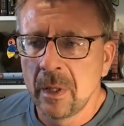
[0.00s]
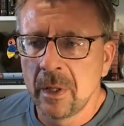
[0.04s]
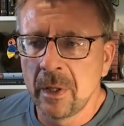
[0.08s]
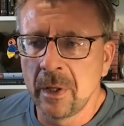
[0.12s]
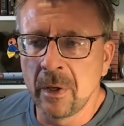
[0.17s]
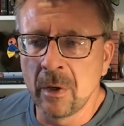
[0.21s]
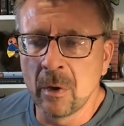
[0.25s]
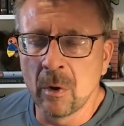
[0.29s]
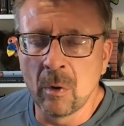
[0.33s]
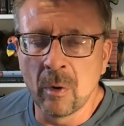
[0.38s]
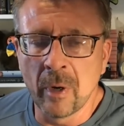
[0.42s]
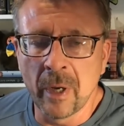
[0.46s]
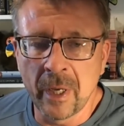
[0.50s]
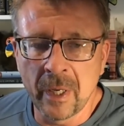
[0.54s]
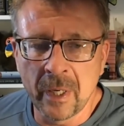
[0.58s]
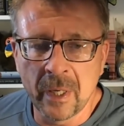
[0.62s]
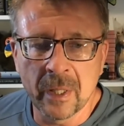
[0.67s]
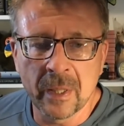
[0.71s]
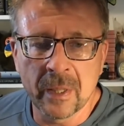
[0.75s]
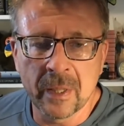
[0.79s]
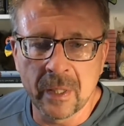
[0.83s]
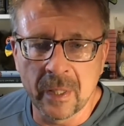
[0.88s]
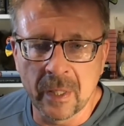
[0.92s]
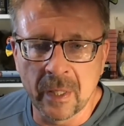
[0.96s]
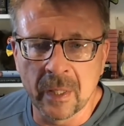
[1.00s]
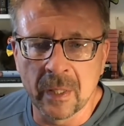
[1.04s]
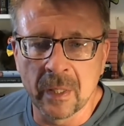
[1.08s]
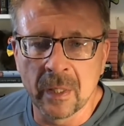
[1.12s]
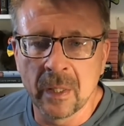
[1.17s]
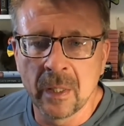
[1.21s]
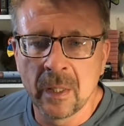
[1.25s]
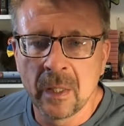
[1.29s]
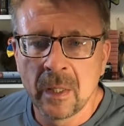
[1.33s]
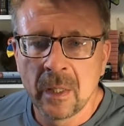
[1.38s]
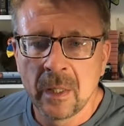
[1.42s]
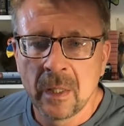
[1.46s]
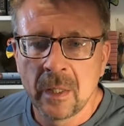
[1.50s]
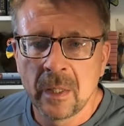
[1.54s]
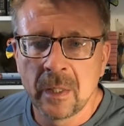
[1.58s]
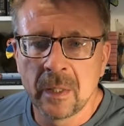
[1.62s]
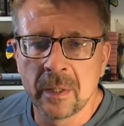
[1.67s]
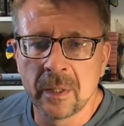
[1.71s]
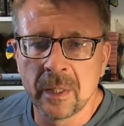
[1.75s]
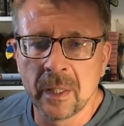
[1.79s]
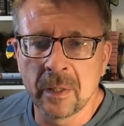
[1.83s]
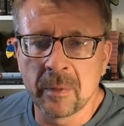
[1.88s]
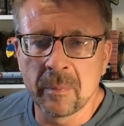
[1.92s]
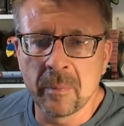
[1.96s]
anything
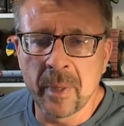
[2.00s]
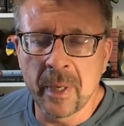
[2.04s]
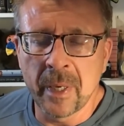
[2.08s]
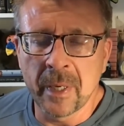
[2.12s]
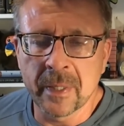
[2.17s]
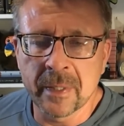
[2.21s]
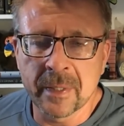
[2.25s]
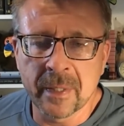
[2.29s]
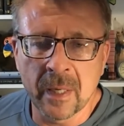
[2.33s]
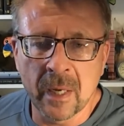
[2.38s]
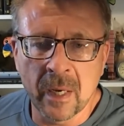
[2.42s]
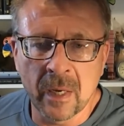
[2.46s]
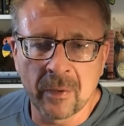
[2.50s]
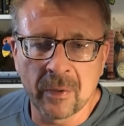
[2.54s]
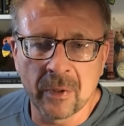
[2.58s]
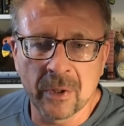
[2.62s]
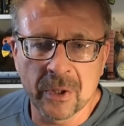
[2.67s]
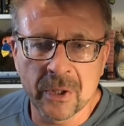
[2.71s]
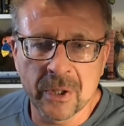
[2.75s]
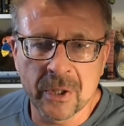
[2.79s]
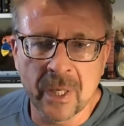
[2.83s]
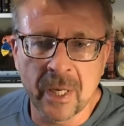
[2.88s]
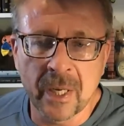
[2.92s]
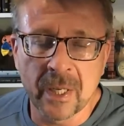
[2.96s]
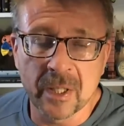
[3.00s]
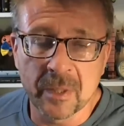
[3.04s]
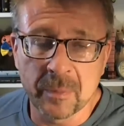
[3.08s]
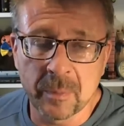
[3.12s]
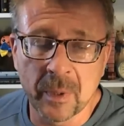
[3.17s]
that makes other sides,